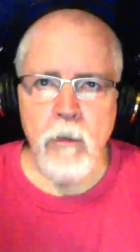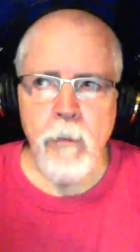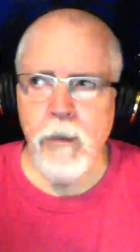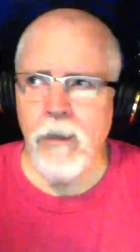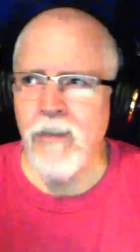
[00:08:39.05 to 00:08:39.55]
I
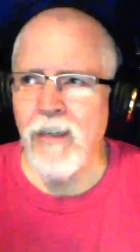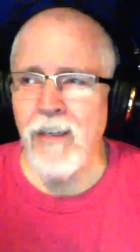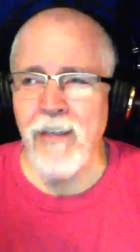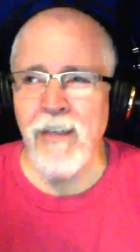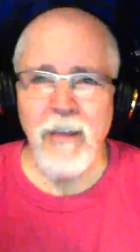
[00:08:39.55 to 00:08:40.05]
mean, I said
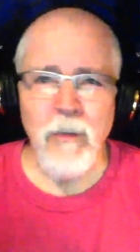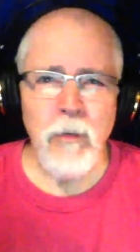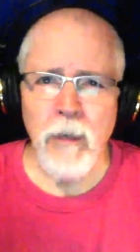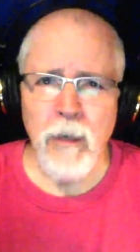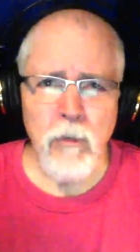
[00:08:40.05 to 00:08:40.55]
this in like
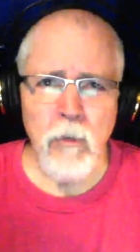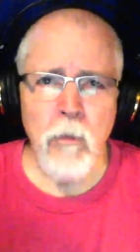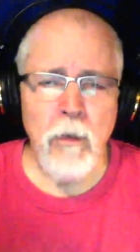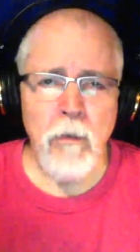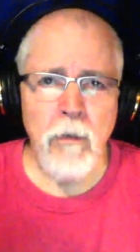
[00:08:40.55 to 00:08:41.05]
2001.